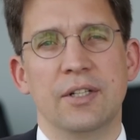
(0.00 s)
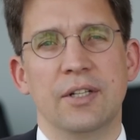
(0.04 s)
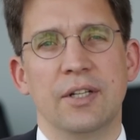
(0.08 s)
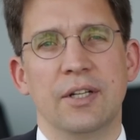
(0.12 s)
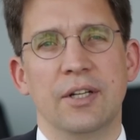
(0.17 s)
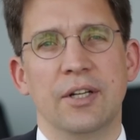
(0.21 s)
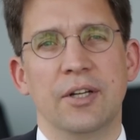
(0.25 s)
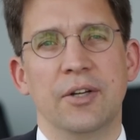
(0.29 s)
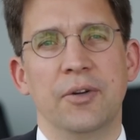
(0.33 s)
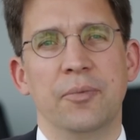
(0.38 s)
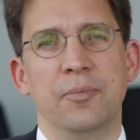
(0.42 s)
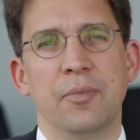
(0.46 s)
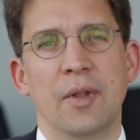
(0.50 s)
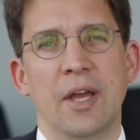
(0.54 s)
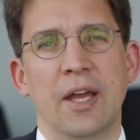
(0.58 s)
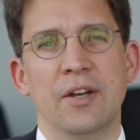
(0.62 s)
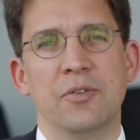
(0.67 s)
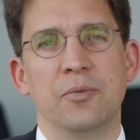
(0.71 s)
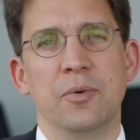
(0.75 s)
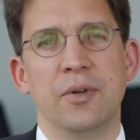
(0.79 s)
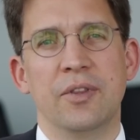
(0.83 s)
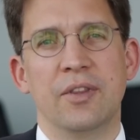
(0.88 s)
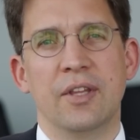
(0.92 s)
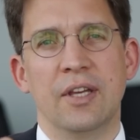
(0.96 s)
and
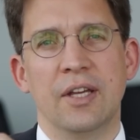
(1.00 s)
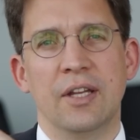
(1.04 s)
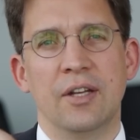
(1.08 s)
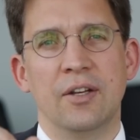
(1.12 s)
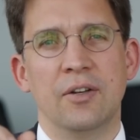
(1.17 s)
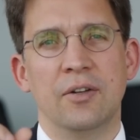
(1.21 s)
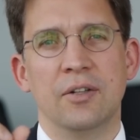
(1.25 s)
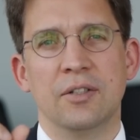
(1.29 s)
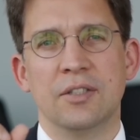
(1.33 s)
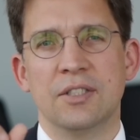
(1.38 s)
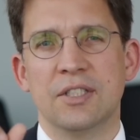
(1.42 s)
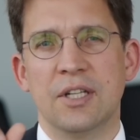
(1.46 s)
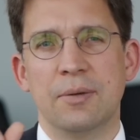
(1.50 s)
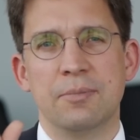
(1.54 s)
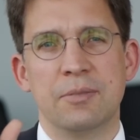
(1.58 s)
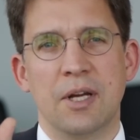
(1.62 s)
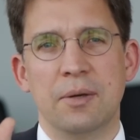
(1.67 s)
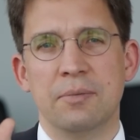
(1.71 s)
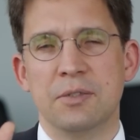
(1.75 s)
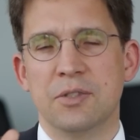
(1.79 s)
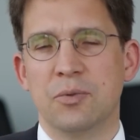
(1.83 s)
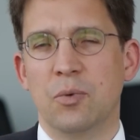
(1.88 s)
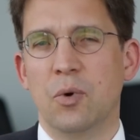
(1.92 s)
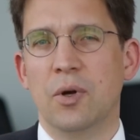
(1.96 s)
within sometimes